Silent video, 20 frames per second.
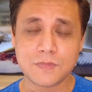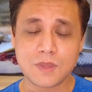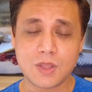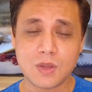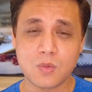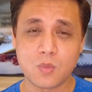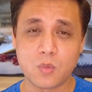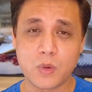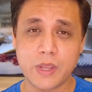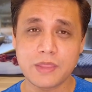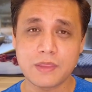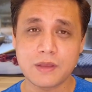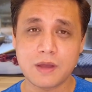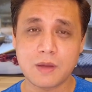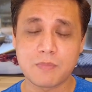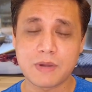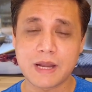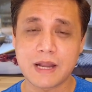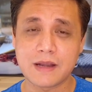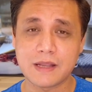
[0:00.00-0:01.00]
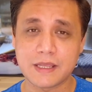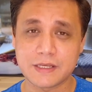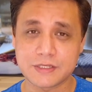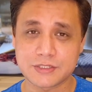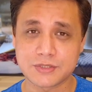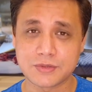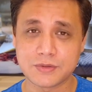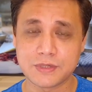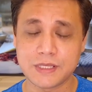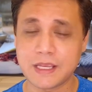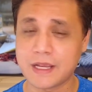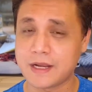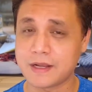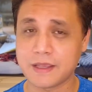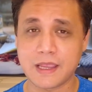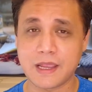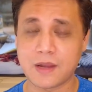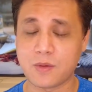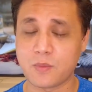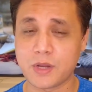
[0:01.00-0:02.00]
with a brand like Sony. And
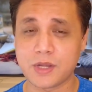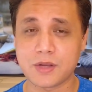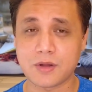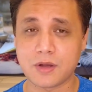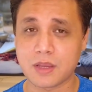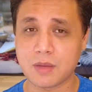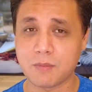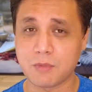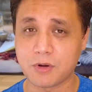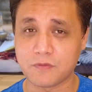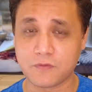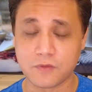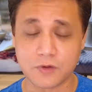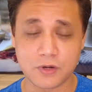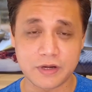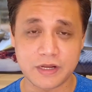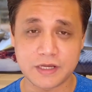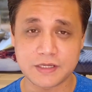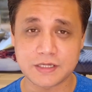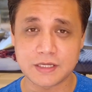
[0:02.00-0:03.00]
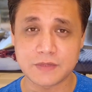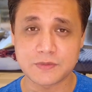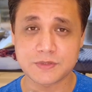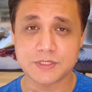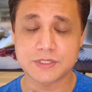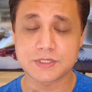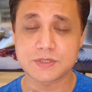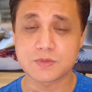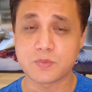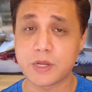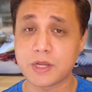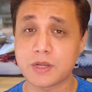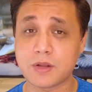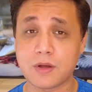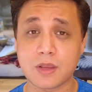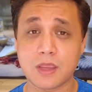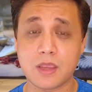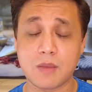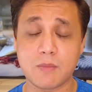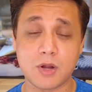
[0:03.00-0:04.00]
again, we're talking about full array televisions. We're
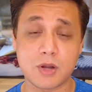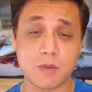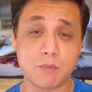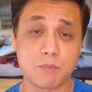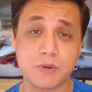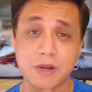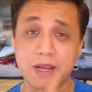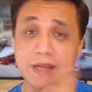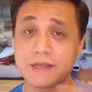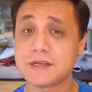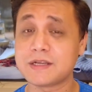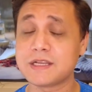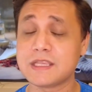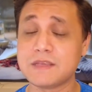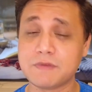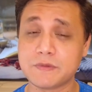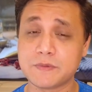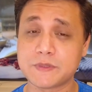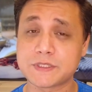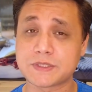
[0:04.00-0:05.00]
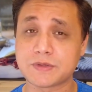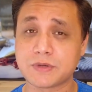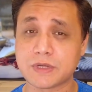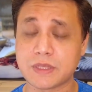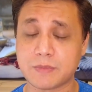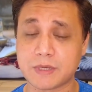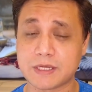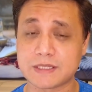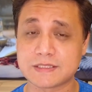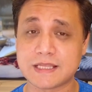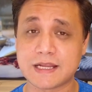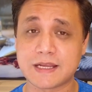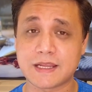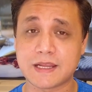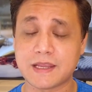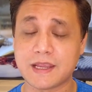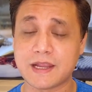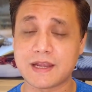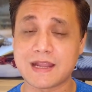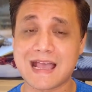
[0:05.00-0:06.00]
talking about a brighter TV with Sony, because that
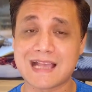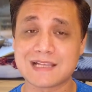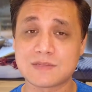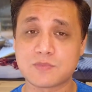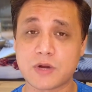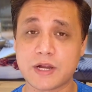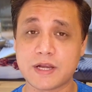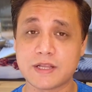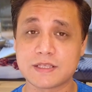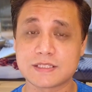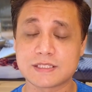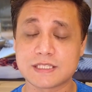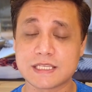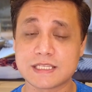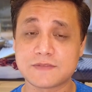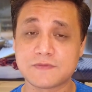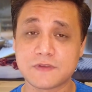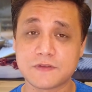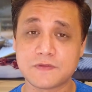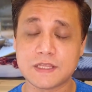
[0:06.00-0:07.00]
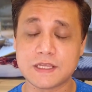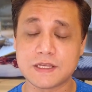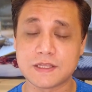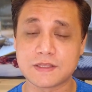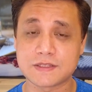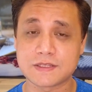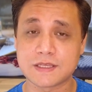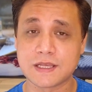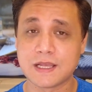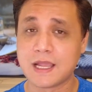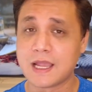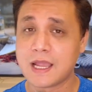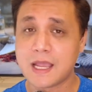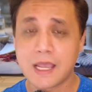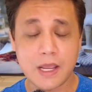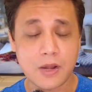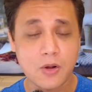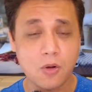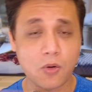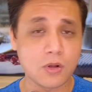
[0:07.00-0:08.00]
can get as bright as 650 nits.
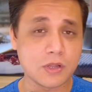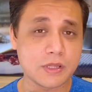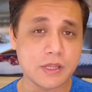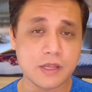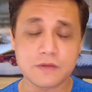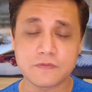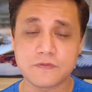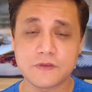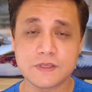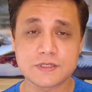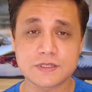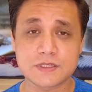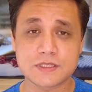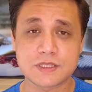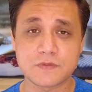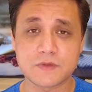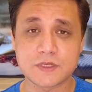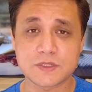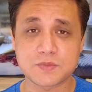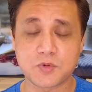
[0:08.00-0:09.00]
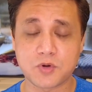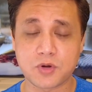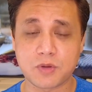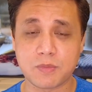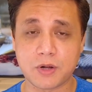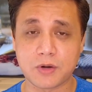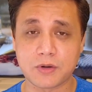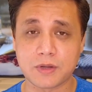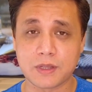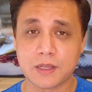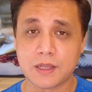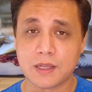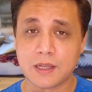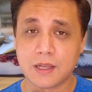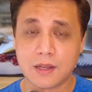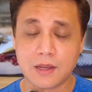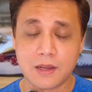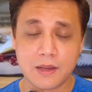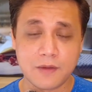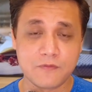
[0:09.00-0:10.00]
And all the other features that we spoke about,
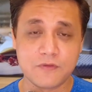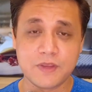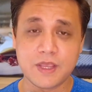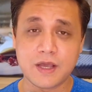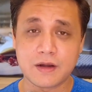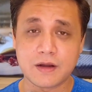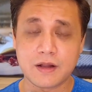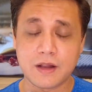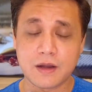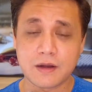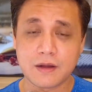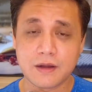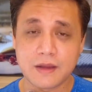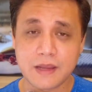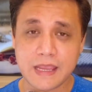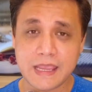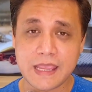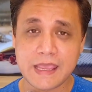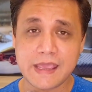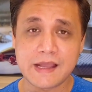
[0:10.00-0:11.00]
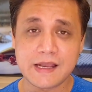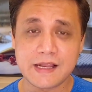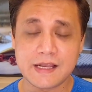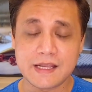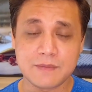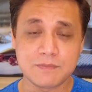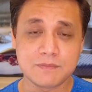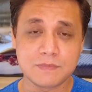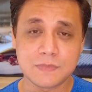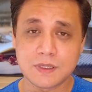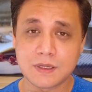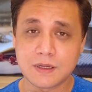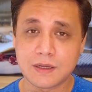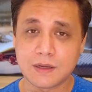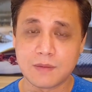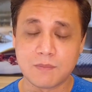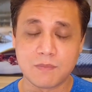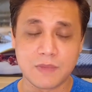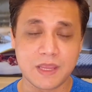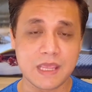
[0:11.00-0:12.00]
VRR, ALLM,
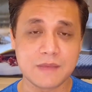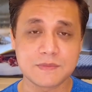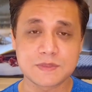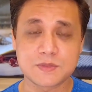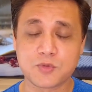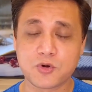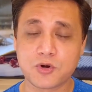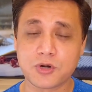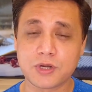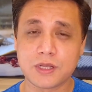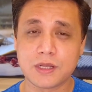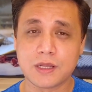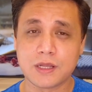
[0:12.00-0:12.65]
games mode,